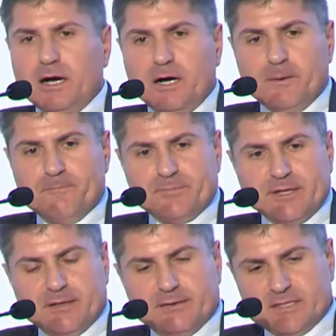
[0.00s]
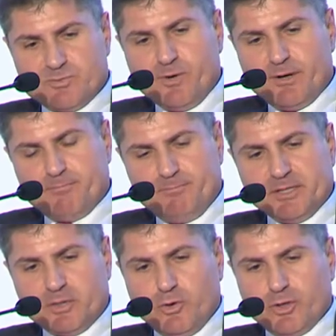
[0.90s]
And that's where
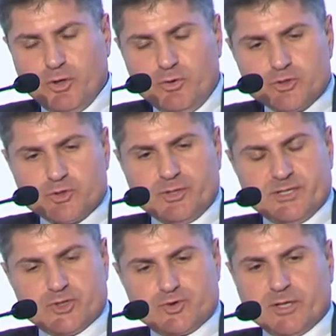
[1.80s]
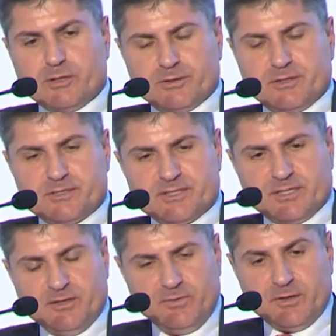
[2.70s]
Bitcoin also has struggled
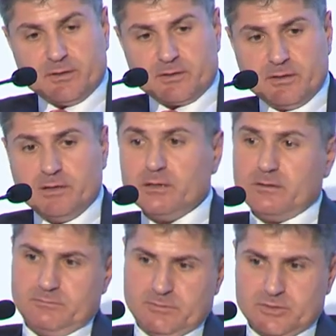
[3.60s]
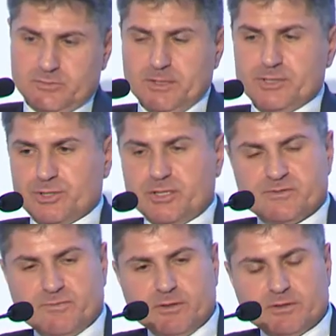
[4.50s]
significantly, not to mention its
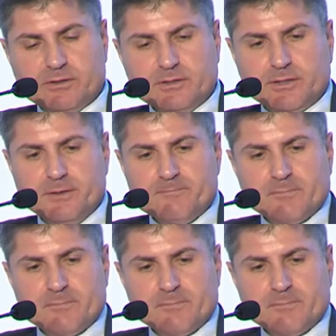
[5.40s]
volatility.